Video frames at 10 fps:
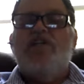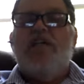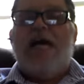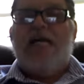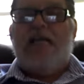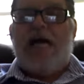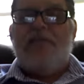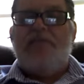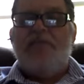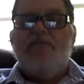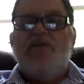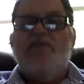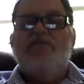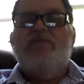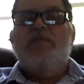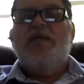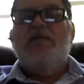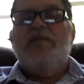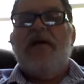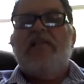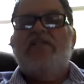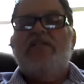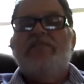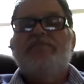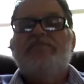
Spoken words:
She got a lot of input from inmates,